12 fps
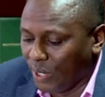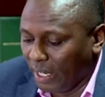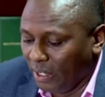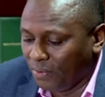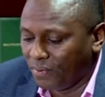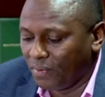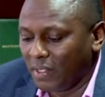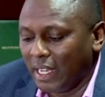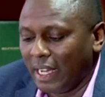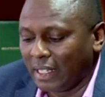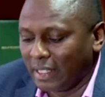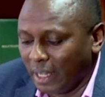relief
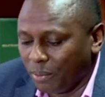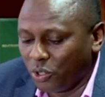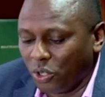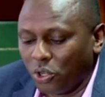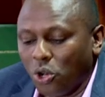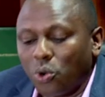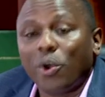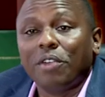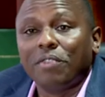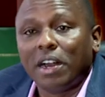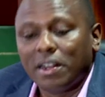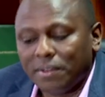exemption or
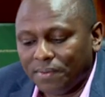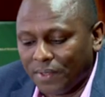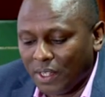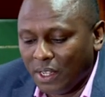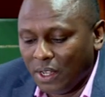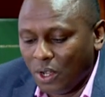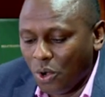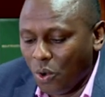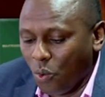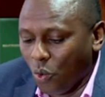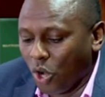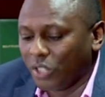waiver
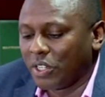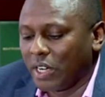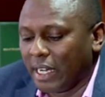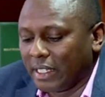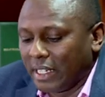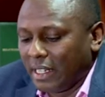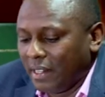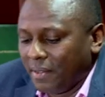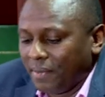was granted